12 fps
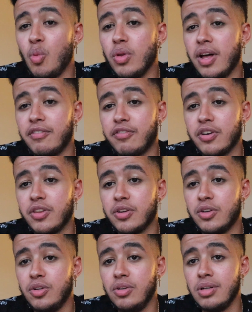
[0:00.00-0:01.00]
without further
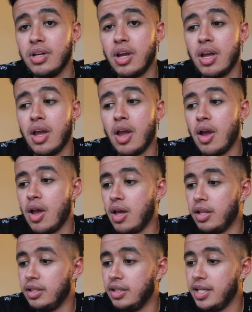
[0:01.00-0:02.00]
ado,
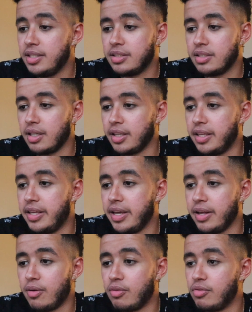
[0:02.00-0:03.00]
let's
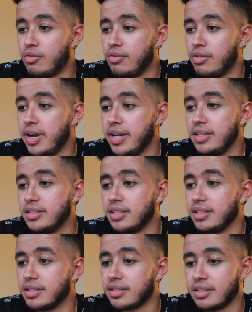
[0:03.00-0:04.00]
get right into
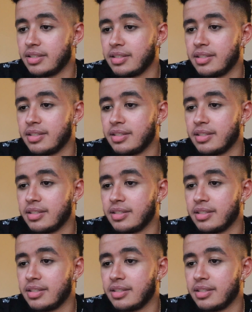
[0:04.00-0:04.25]
this.